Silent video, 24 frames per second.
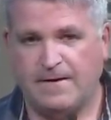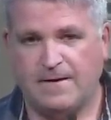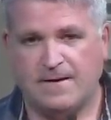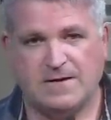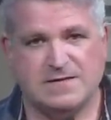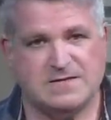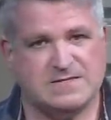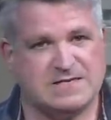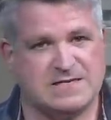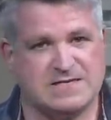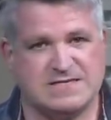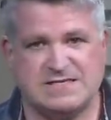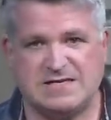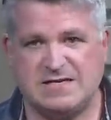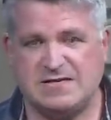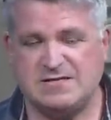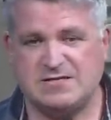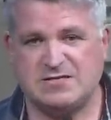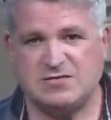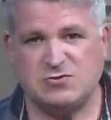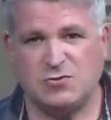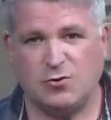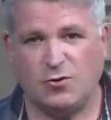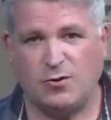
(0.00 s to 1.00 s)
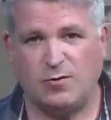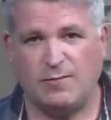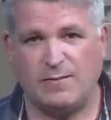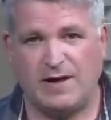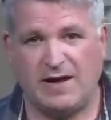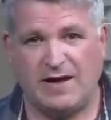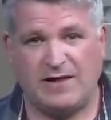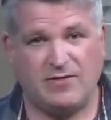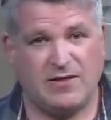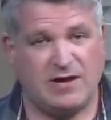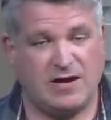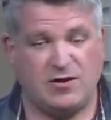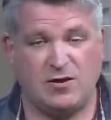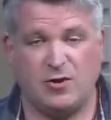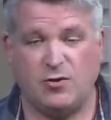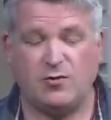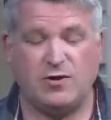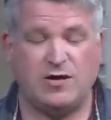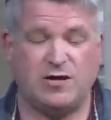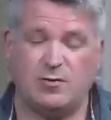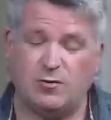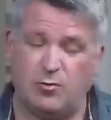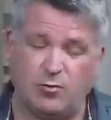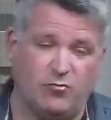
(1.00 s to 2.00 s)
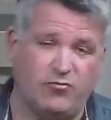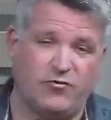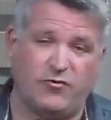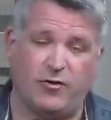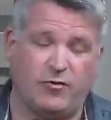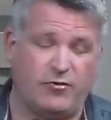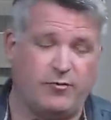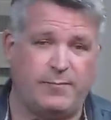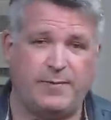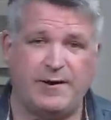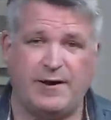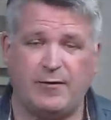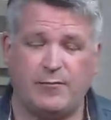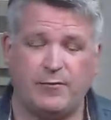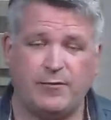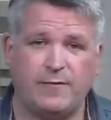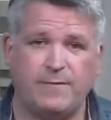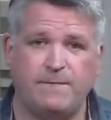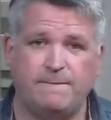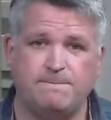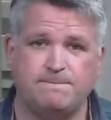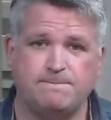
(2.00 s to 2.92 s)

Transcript: Is they see the storm and they know it holds all the power.